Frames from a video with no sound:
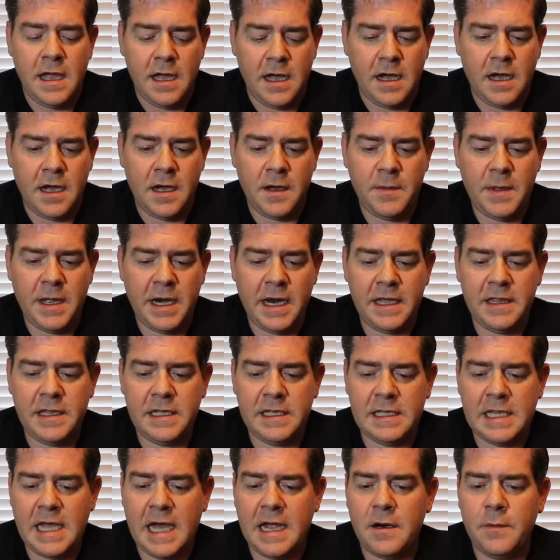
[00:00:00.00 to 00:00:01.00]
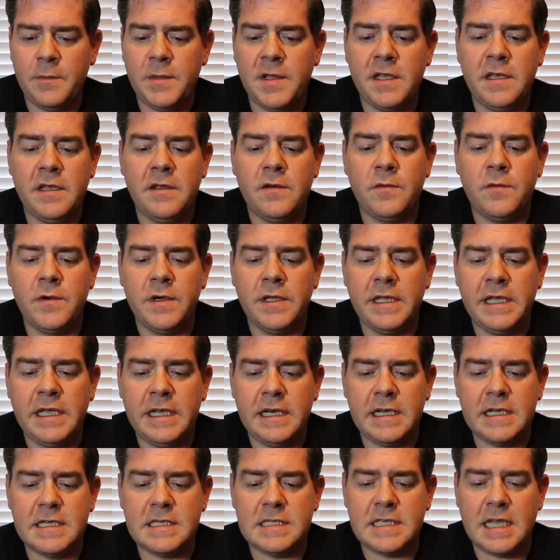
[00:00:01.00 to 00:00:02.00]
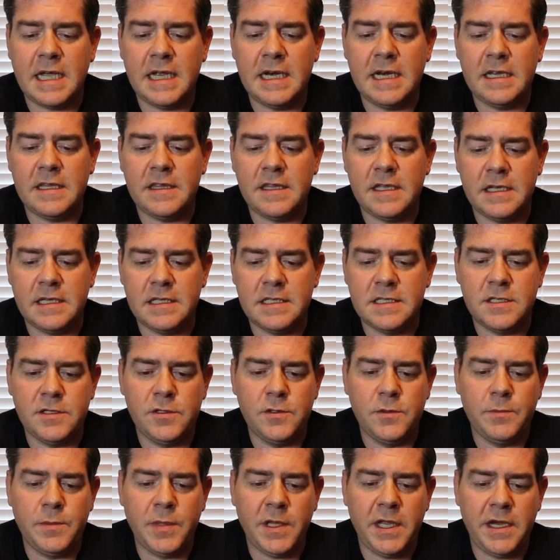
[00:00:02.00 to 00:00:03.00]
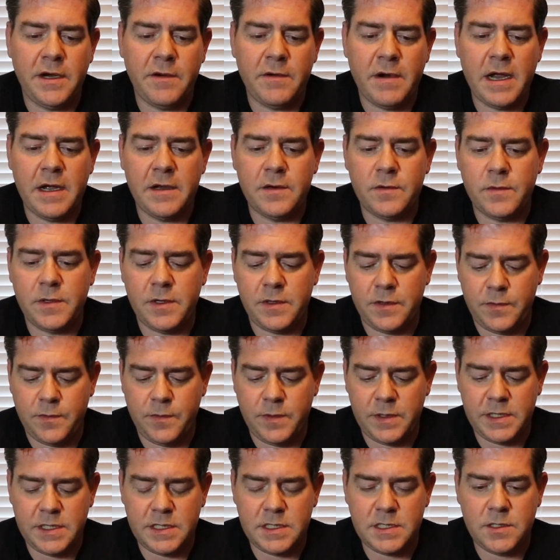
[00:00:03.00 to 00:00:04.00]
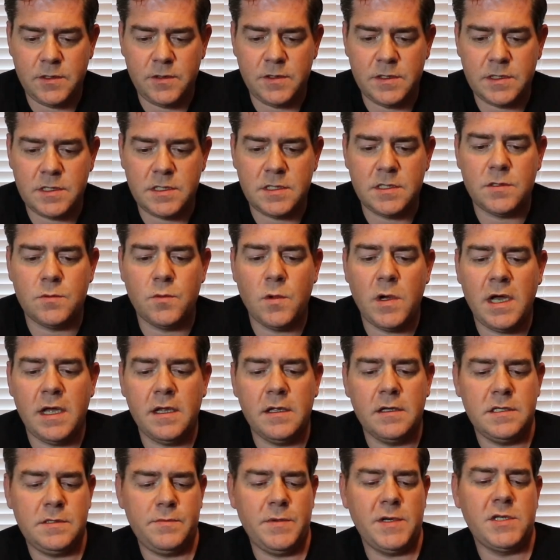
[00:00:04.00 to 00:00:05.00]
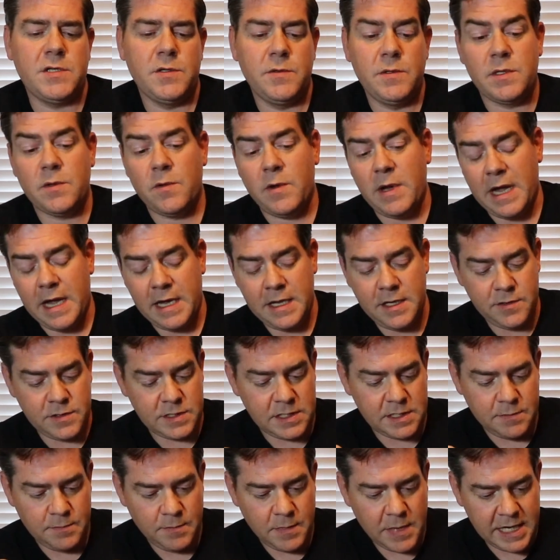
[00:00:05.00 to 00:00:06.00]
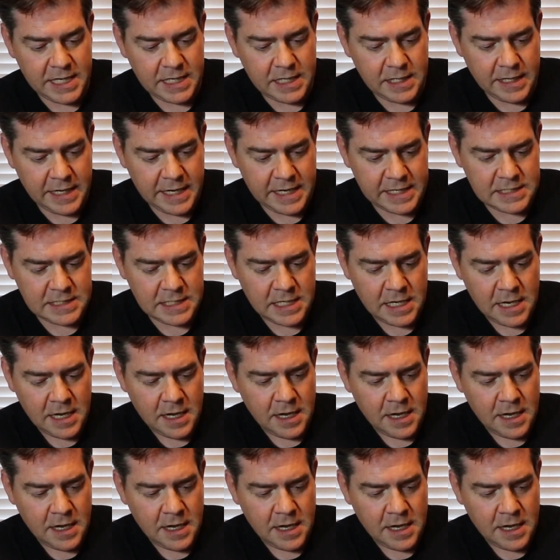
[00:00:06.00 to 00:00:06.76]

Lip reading: And I think that'll be really an exciting thing to play around with the students as well, especially with the way I use it in my class.